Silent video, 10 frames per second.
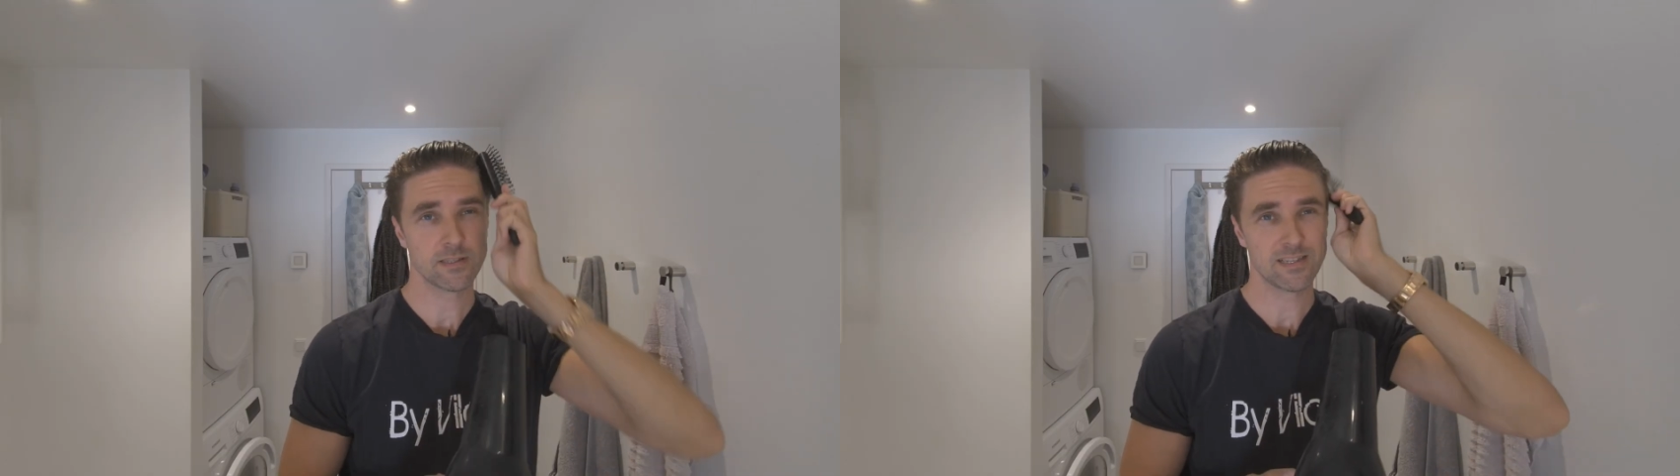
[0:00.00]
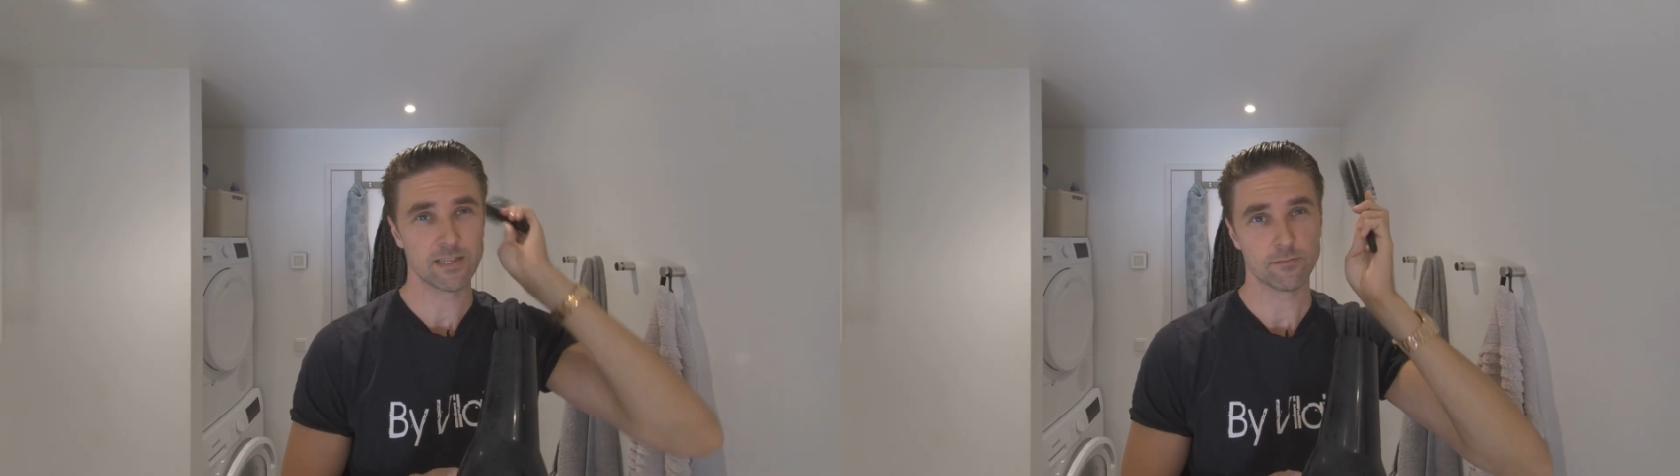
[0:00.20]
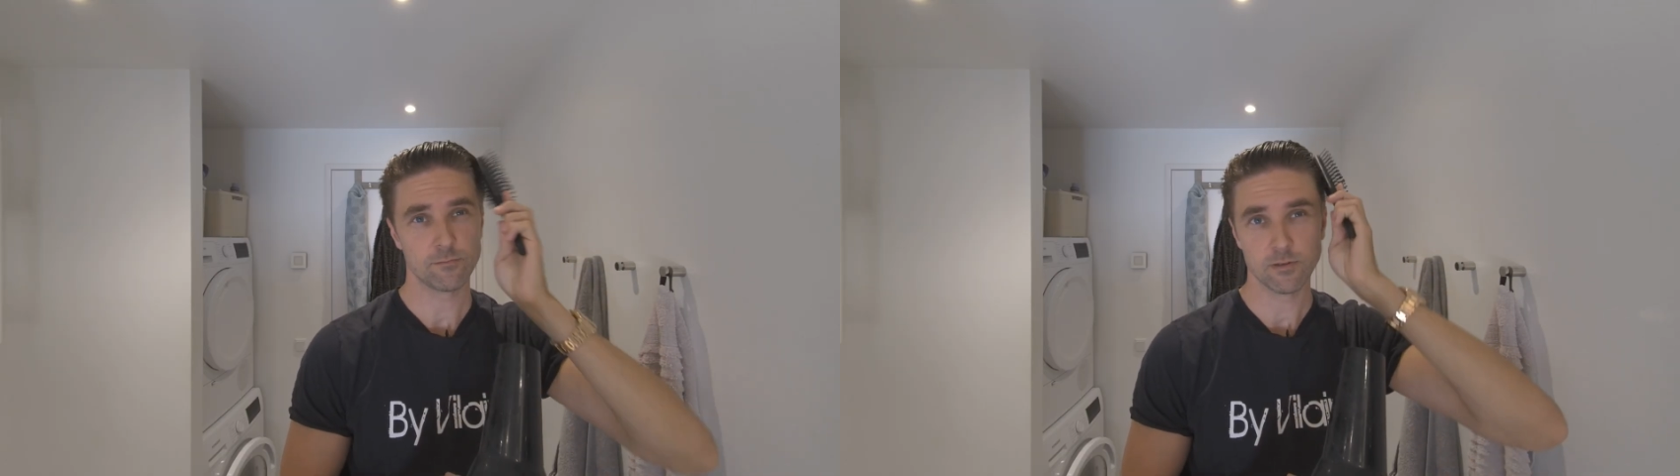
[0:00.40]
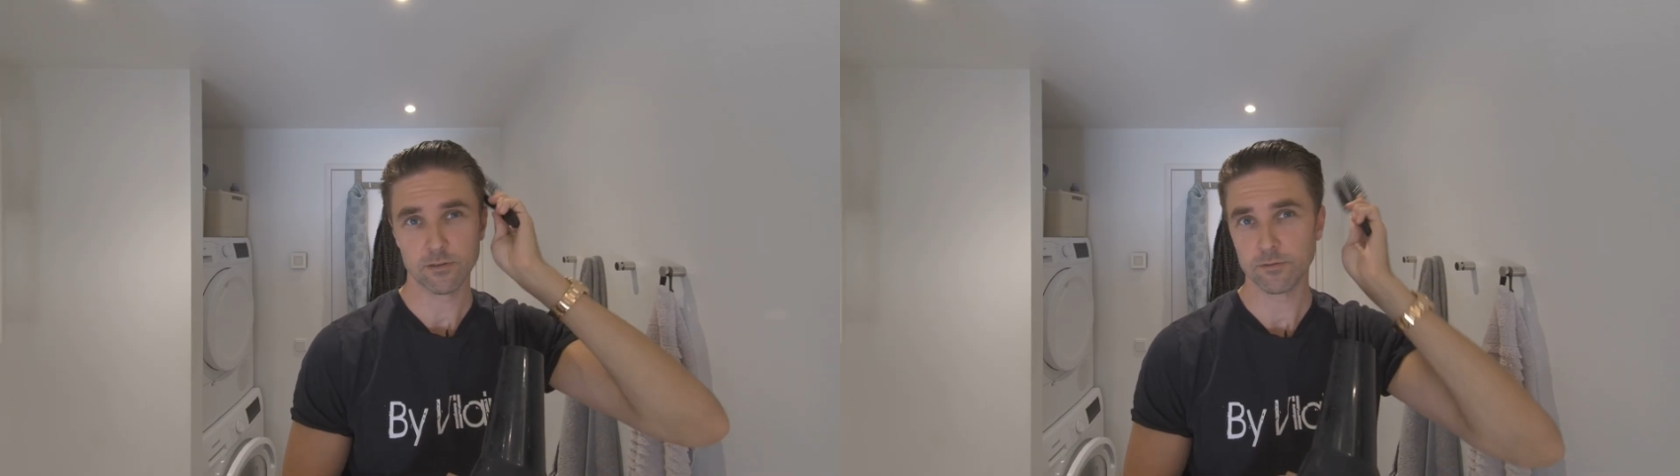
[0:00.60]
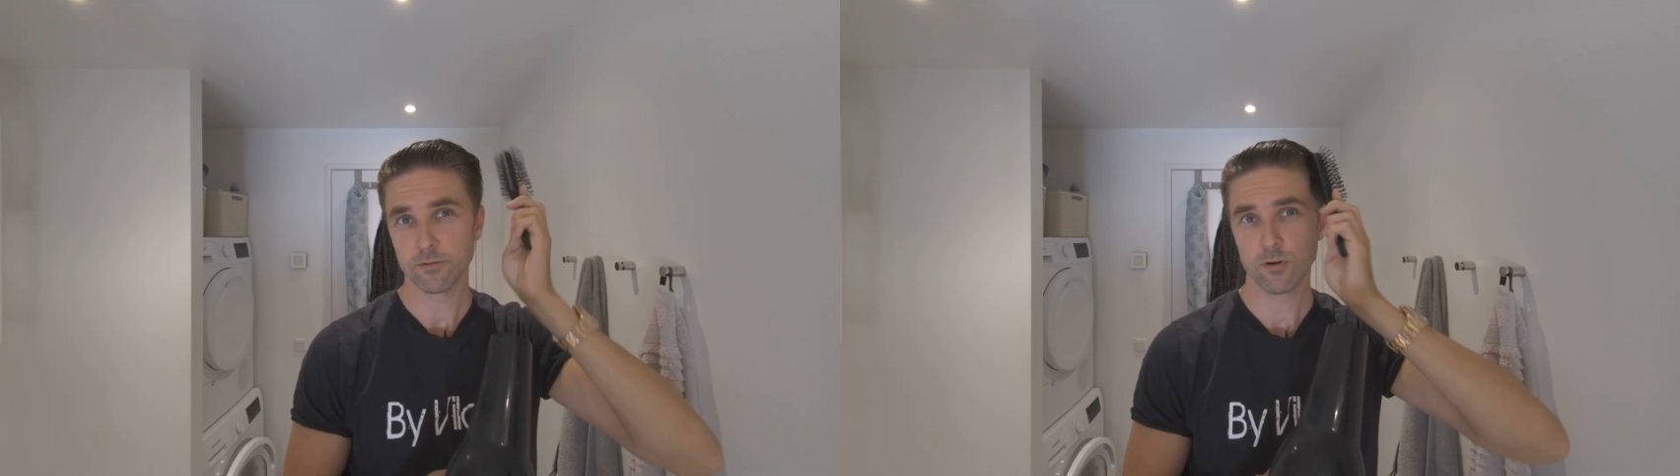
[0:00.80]
get really
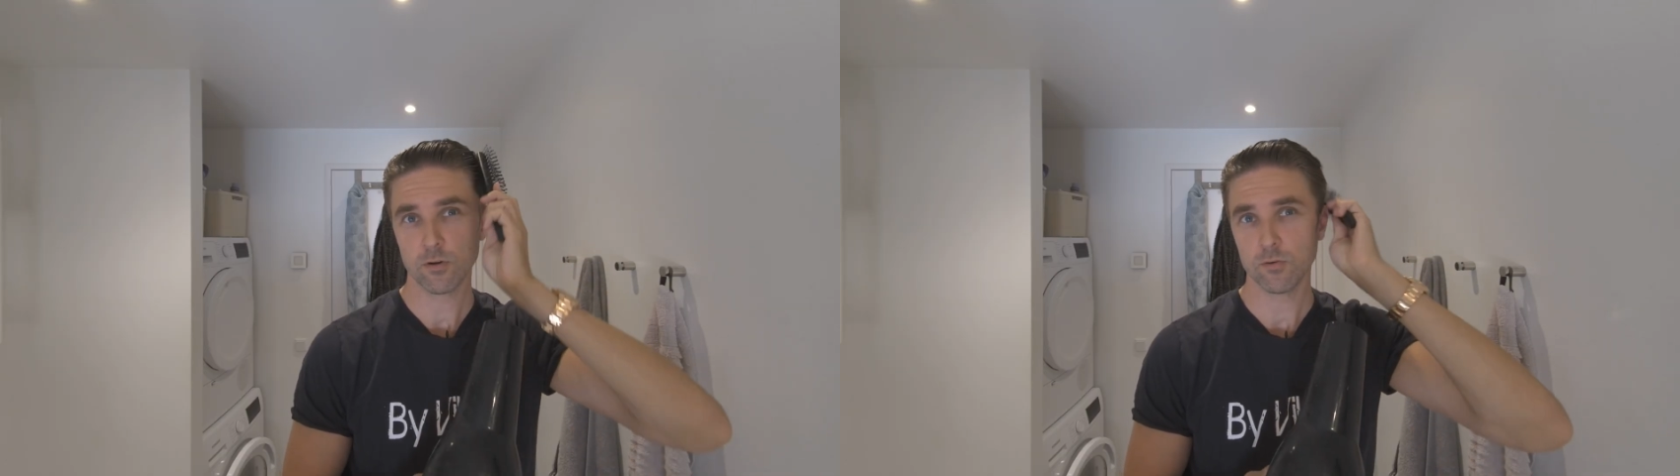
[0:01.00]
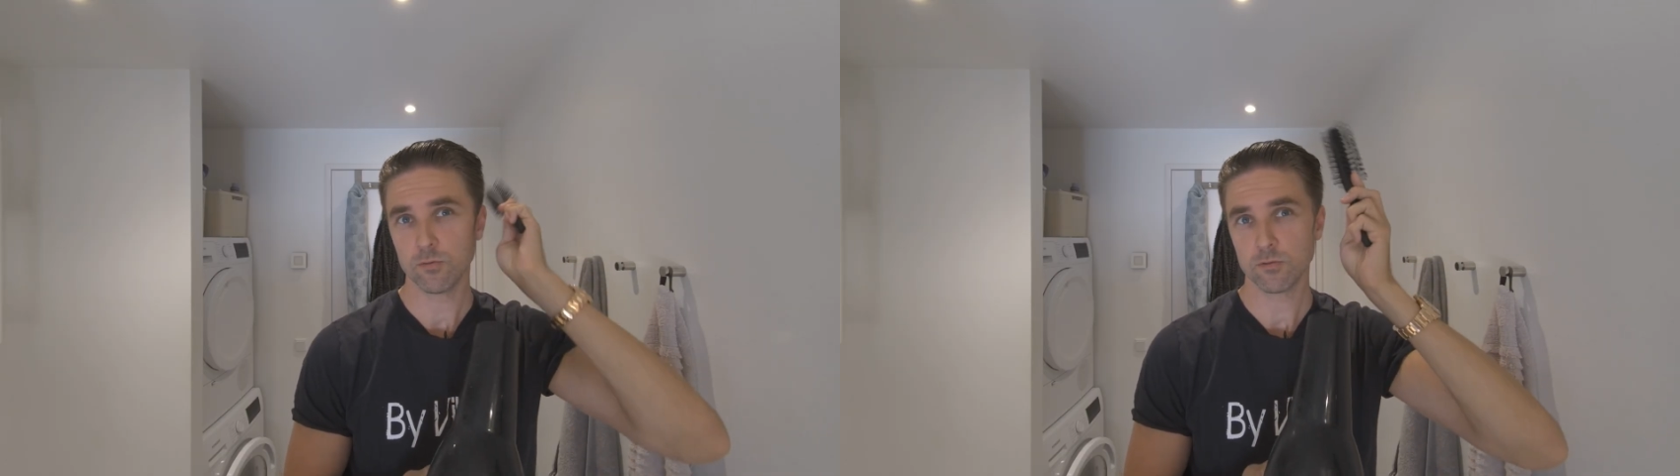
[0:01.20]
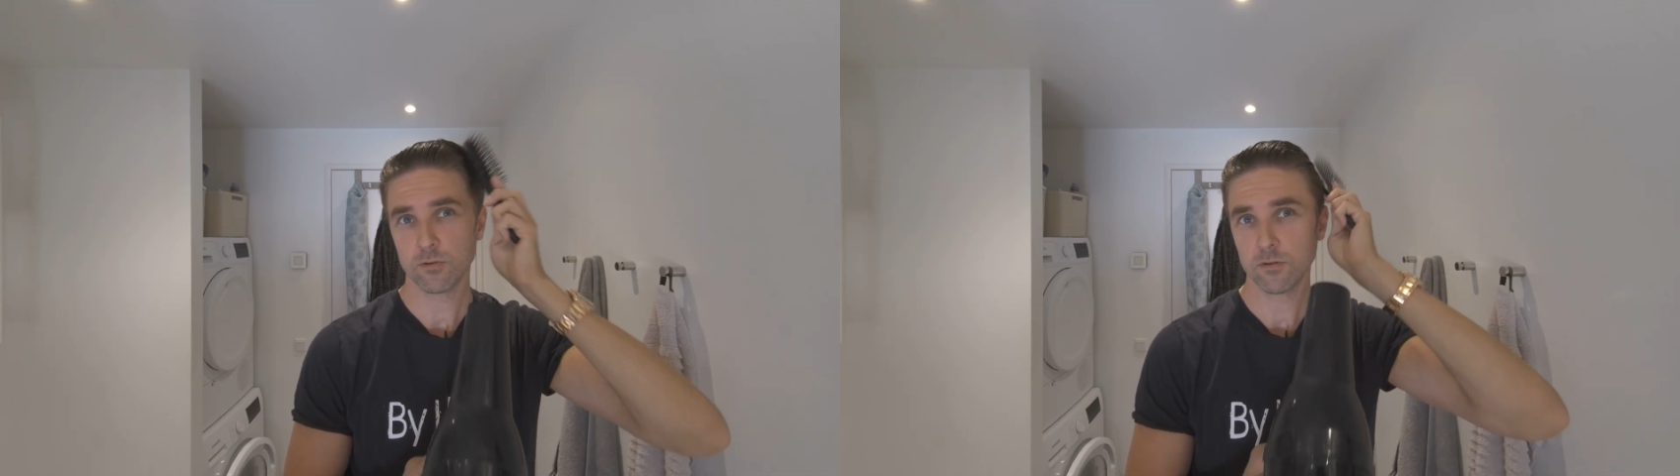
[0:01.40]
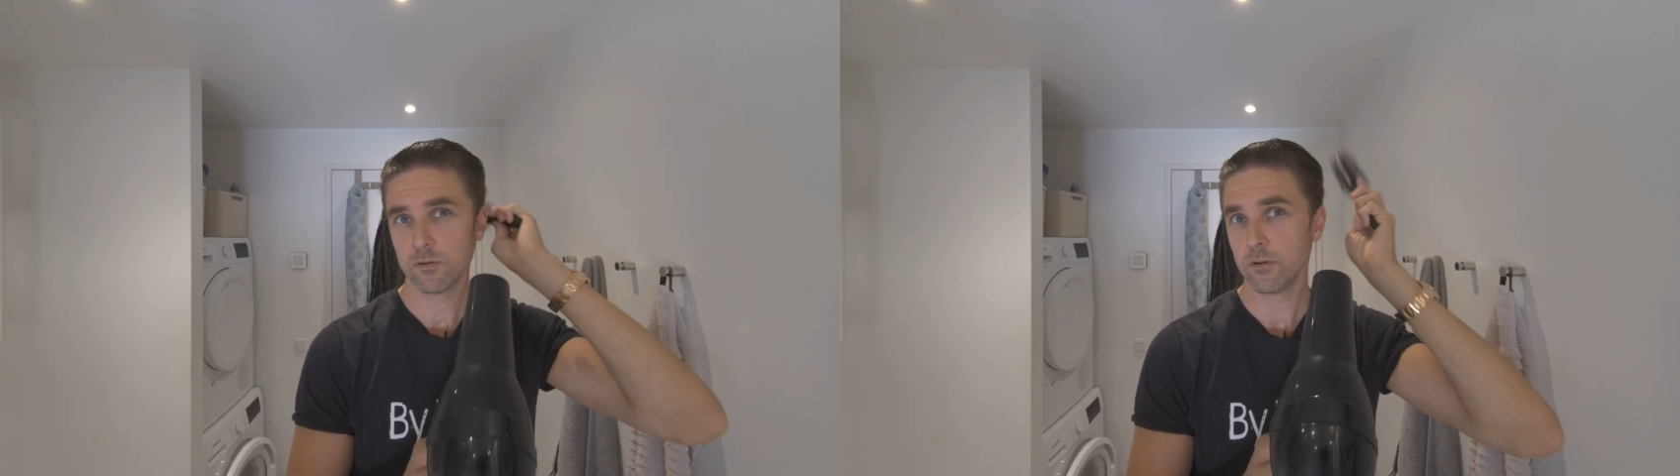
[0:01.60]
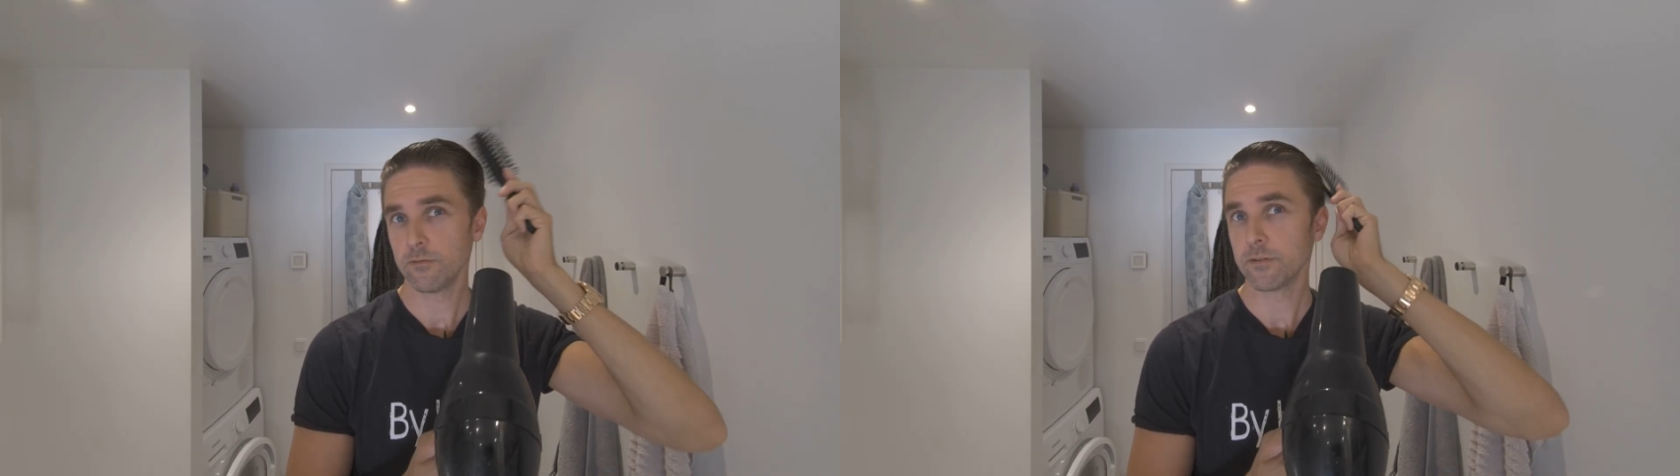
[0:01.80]
good hold
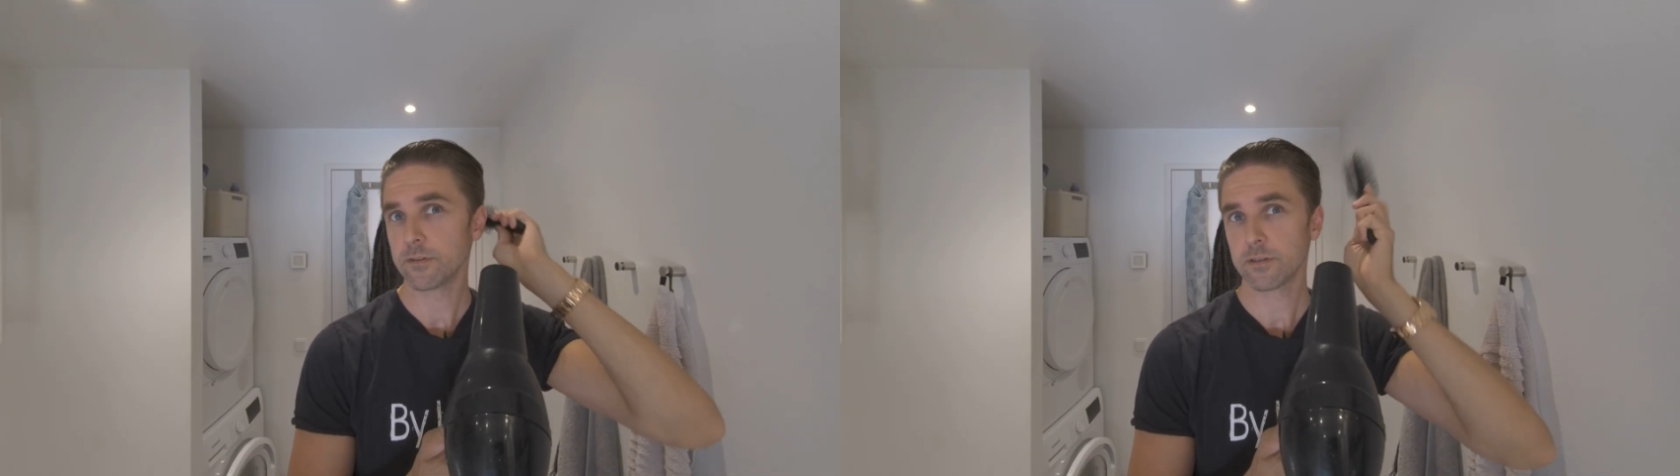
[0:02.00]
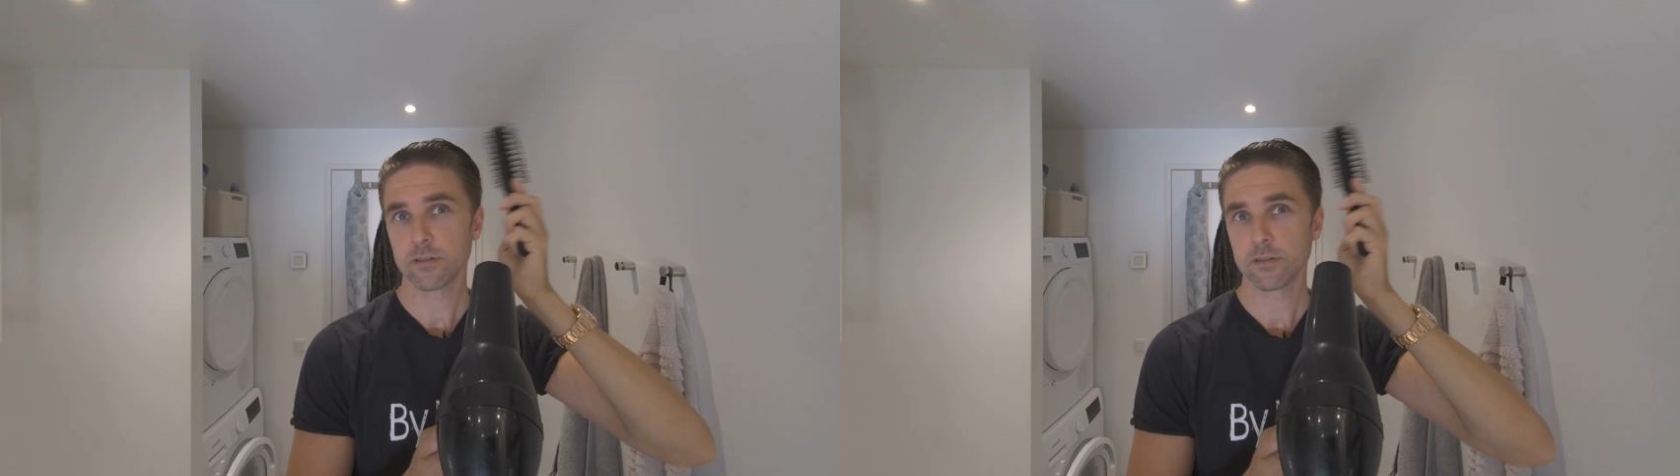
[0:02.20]
of it